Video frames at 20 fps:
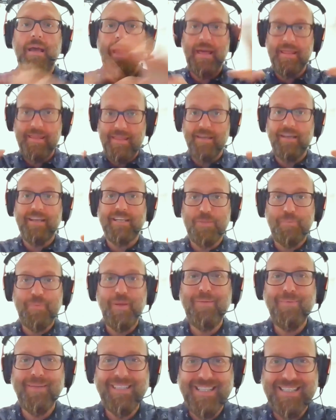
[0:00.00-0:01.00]
And the
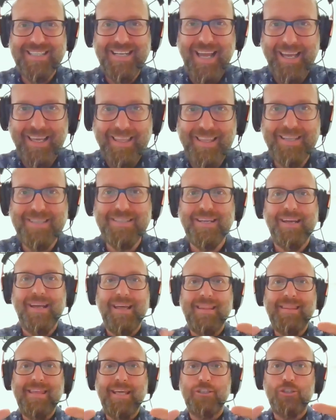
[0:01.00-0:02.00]
experiment is like this.
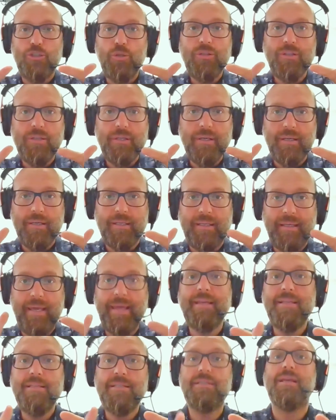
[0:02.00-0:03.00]
They took
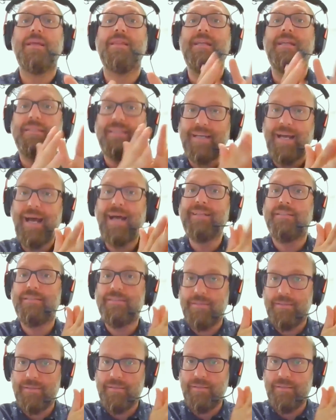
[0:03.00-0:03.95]
kids that had